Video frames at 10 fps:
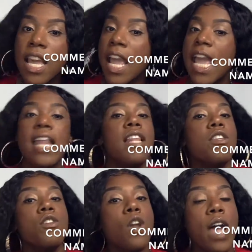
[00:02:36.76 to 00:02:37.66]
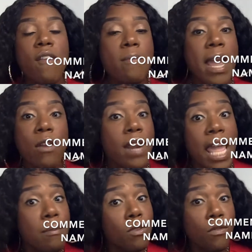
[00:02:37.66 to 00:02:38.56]
And, everybody on
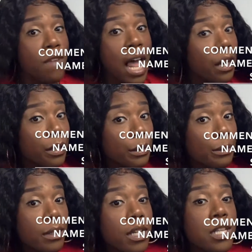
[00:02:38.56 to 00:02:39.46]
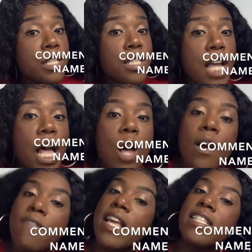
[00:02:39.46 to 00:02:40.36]
the app don't follow you. So
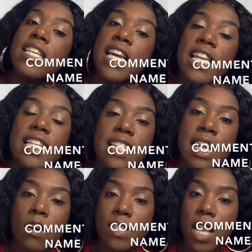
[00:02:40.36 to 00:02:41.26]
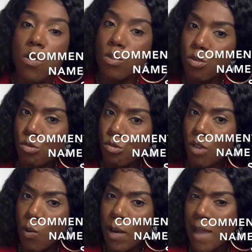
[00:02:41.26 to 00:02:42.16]
if they see your listing, they're going to say, ooh,
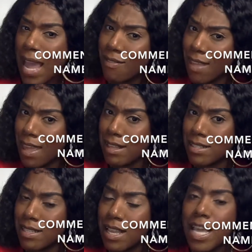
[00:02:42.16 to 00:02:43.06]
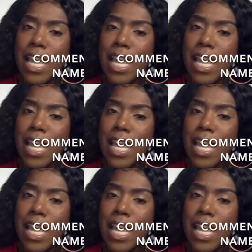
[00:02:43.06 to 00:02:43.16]
I want to buy that.